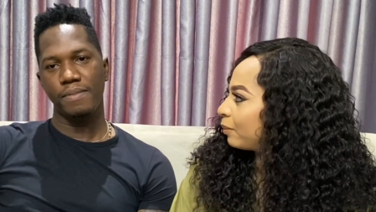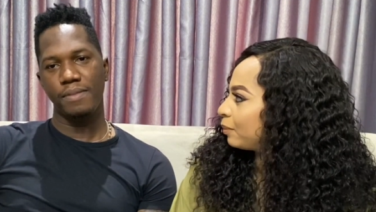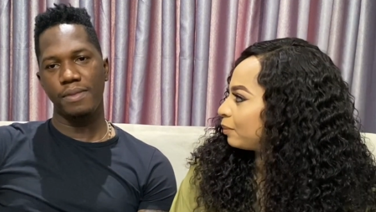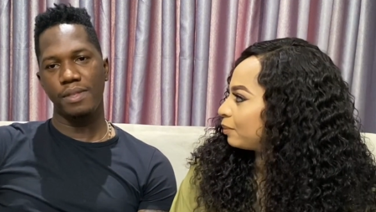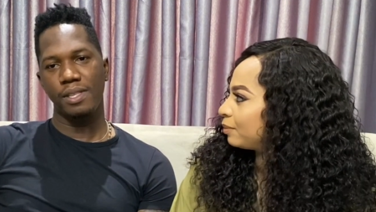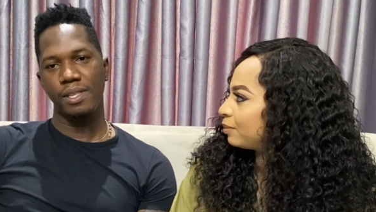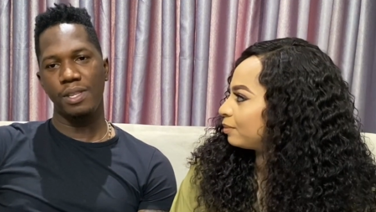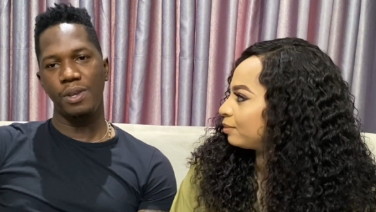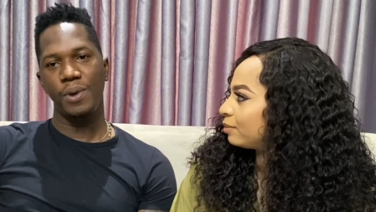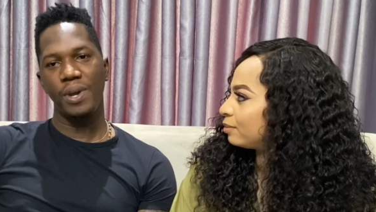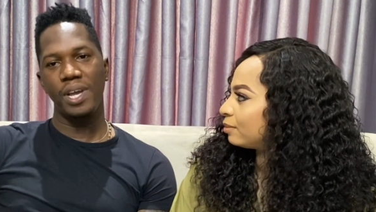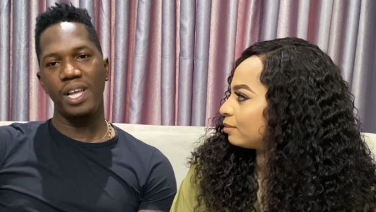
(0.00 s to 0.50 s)

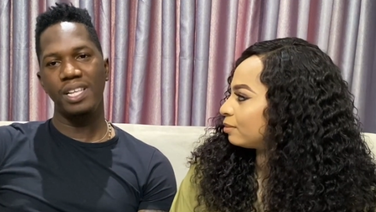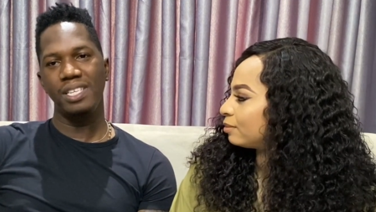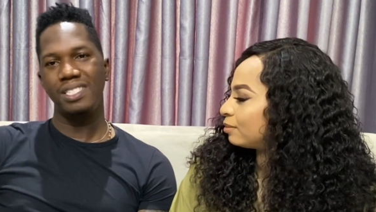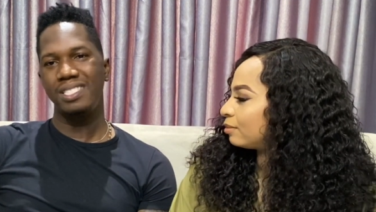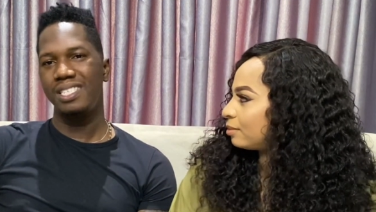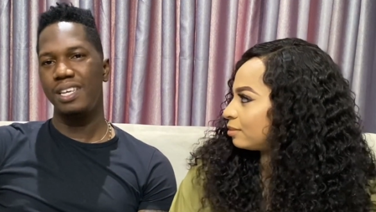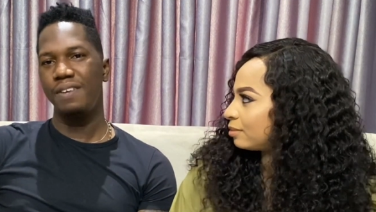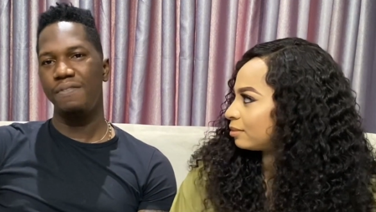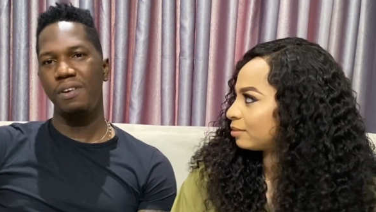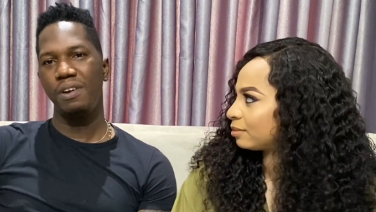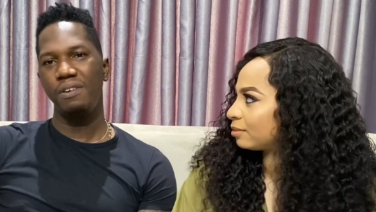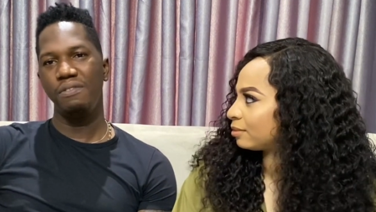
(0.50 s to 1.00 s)
Speaker 1: there were
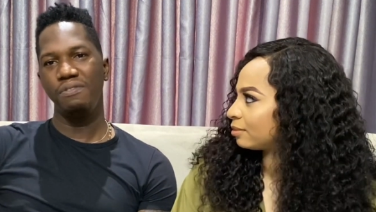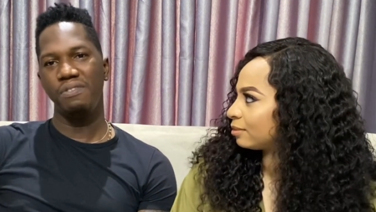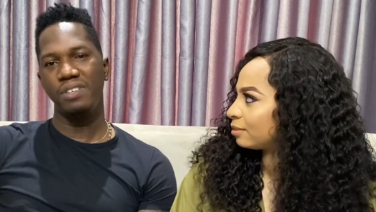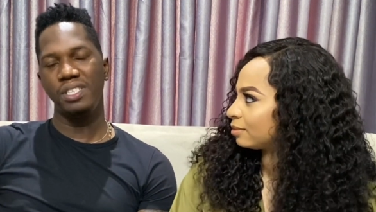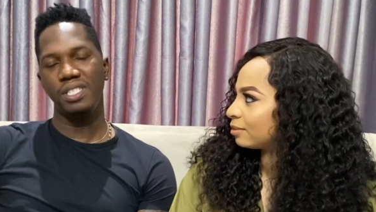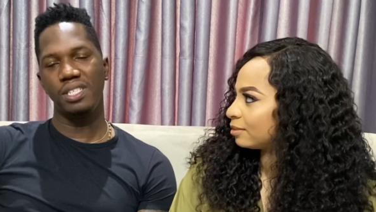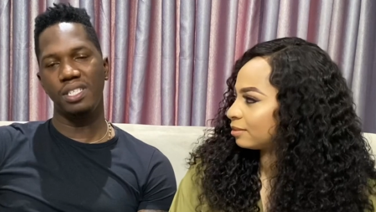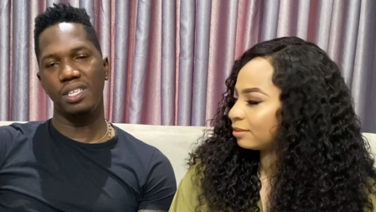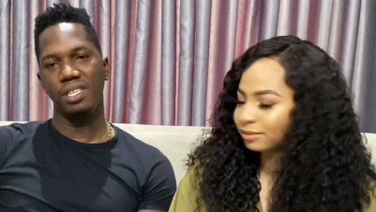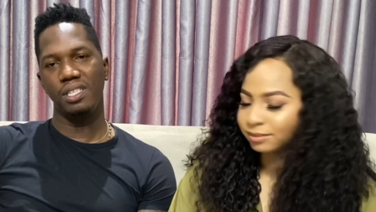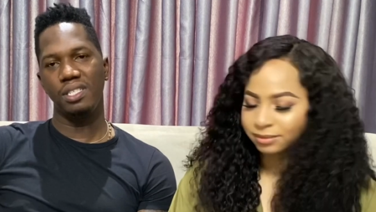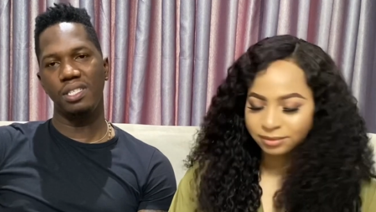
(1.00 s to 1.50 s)
several
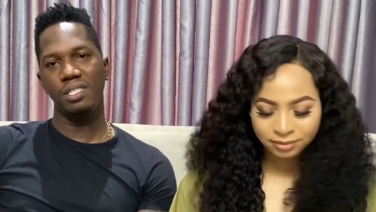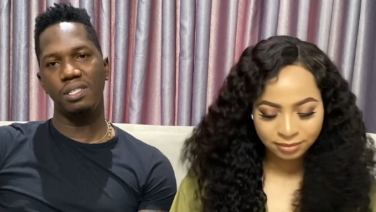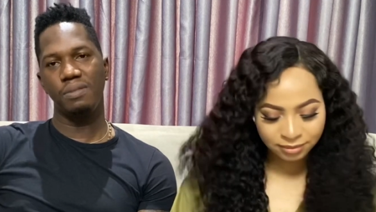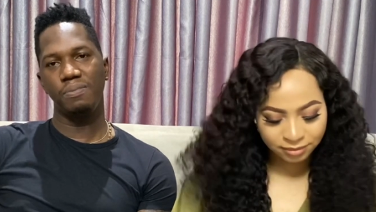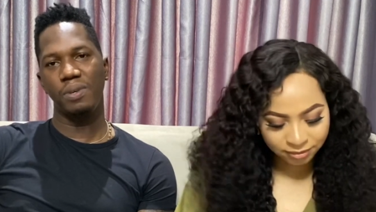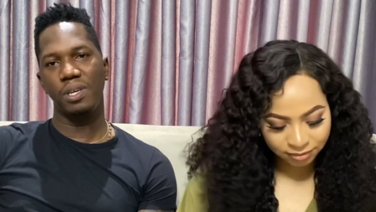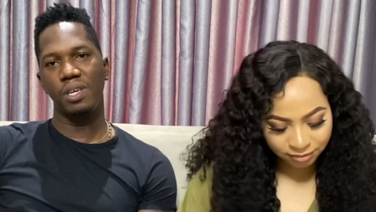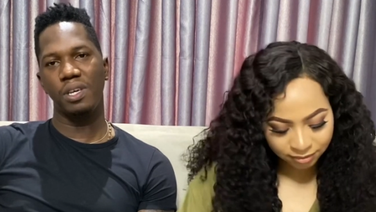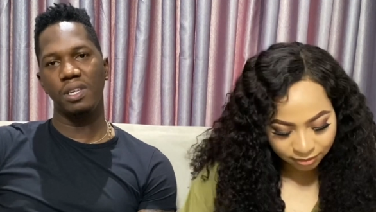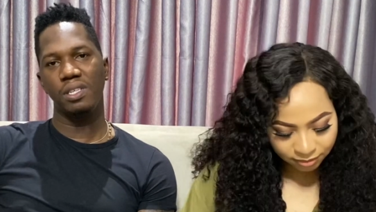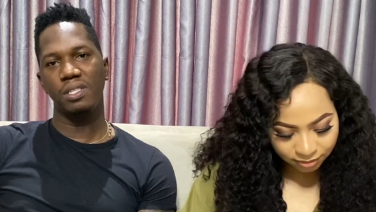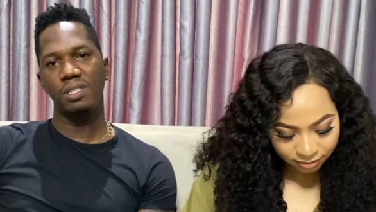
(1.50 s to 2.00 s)
reasons
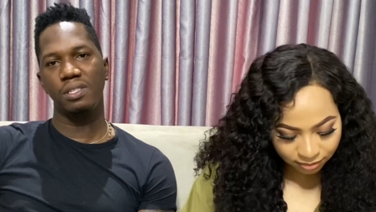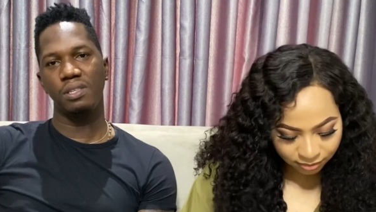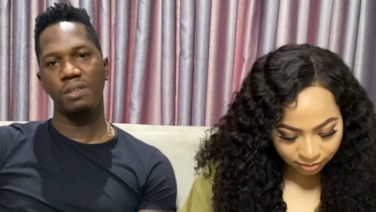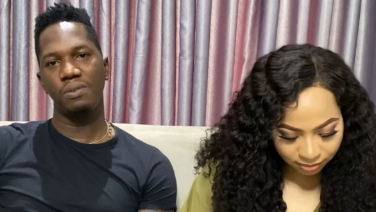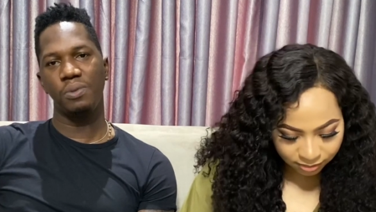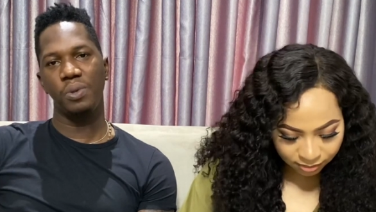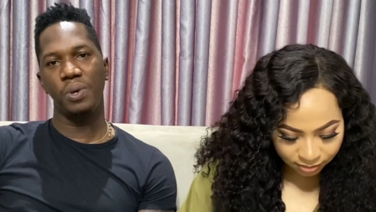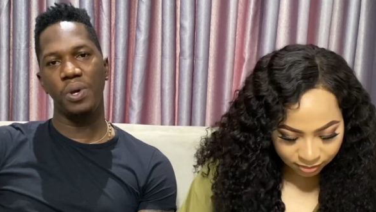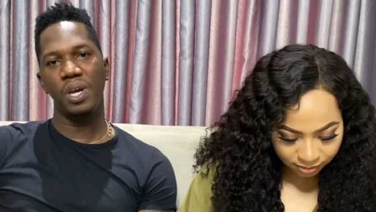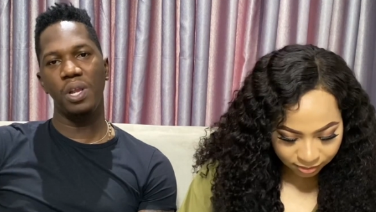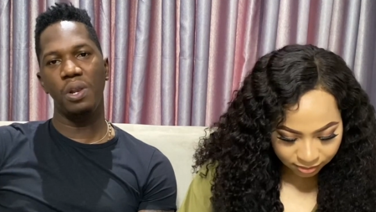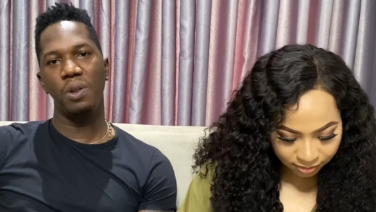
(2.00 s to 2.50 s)
because there
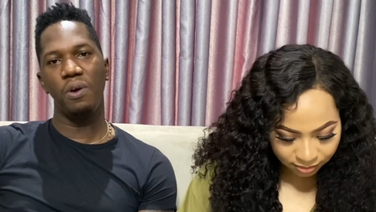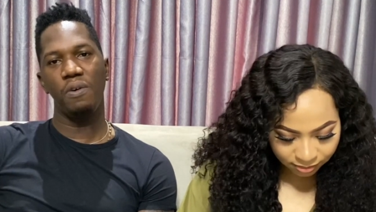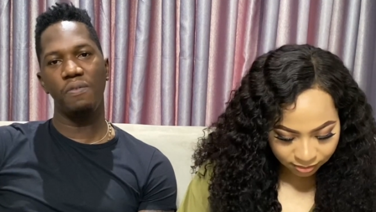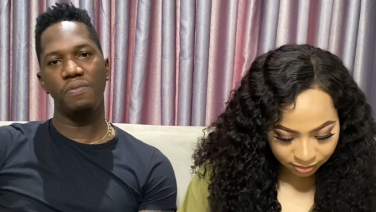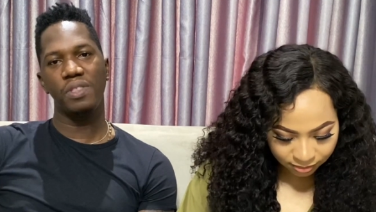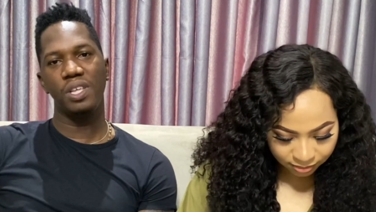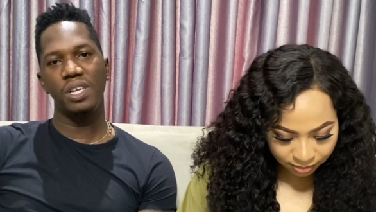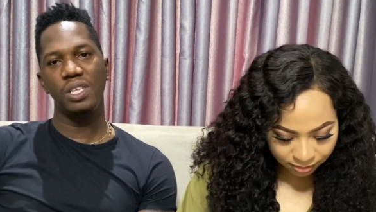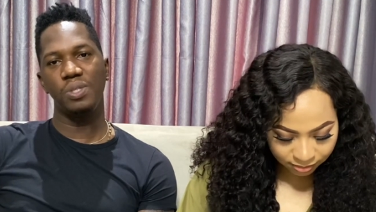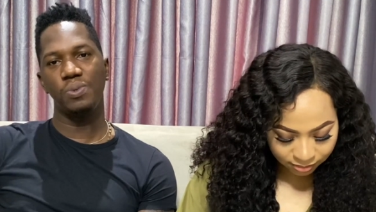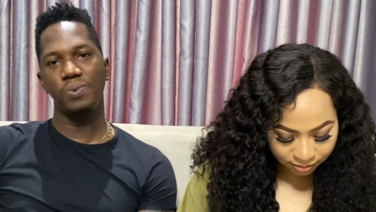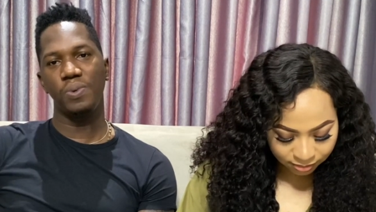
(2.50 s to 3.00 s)
were a lot of
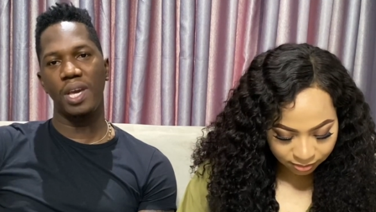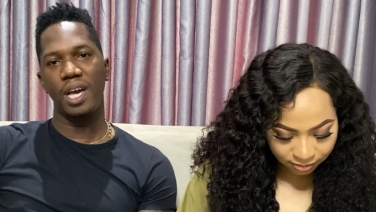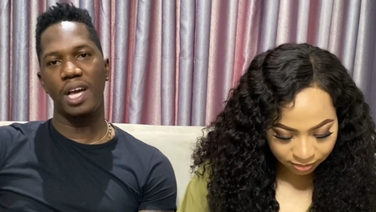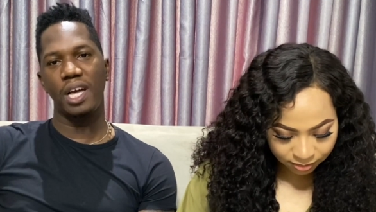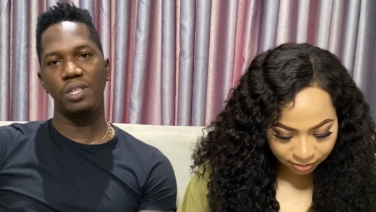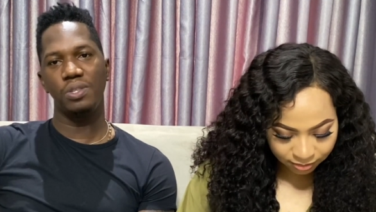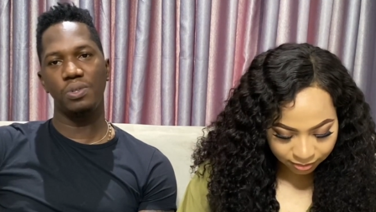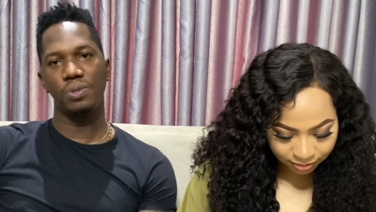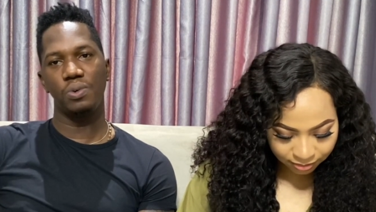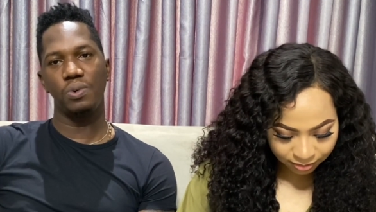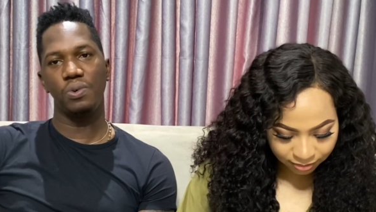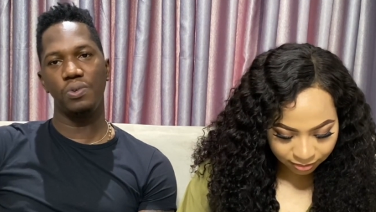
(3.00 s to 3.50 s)
things we had to
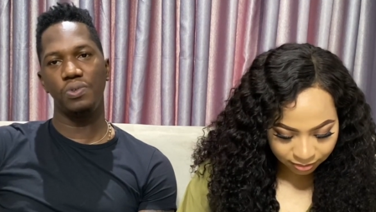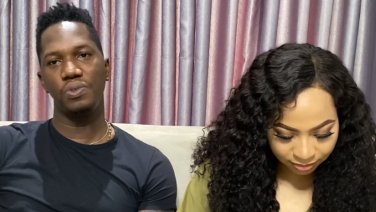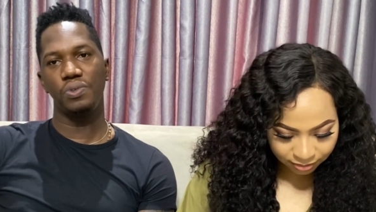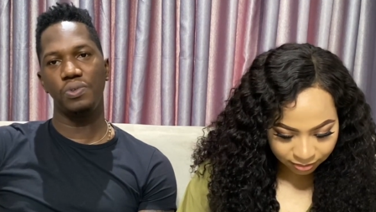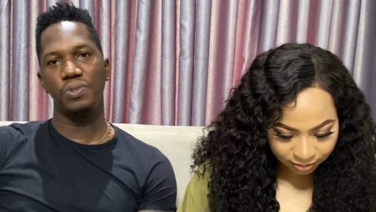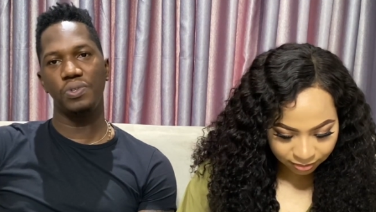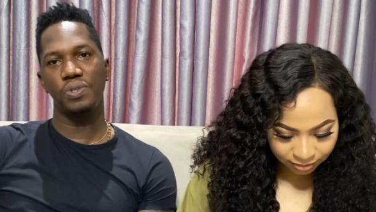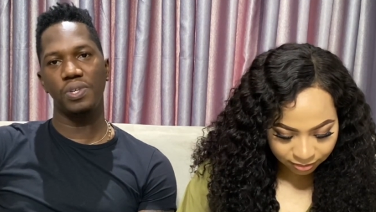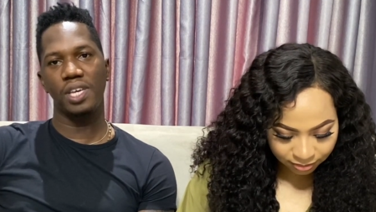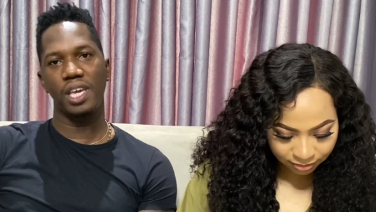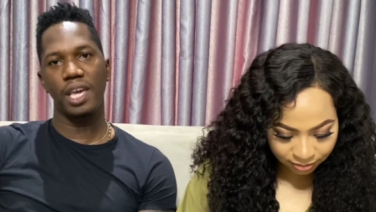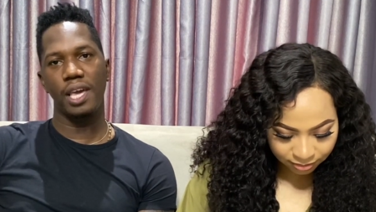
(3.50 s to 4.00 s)
go through
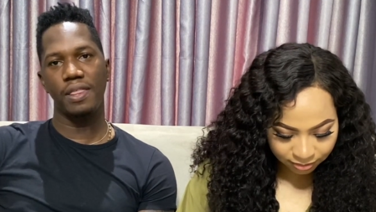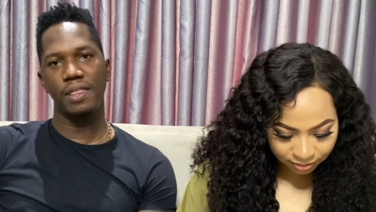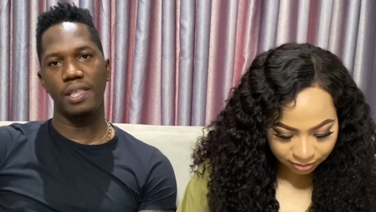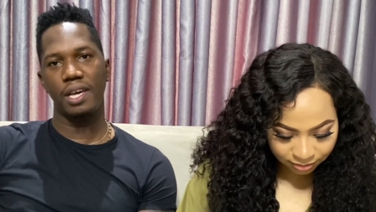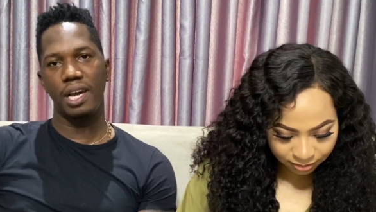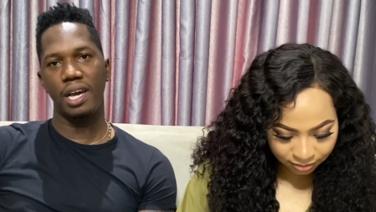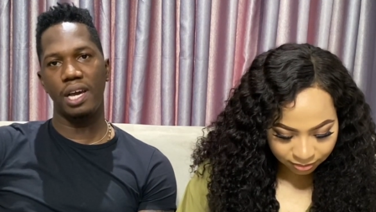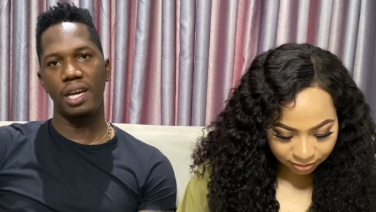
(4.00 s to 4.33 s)
together.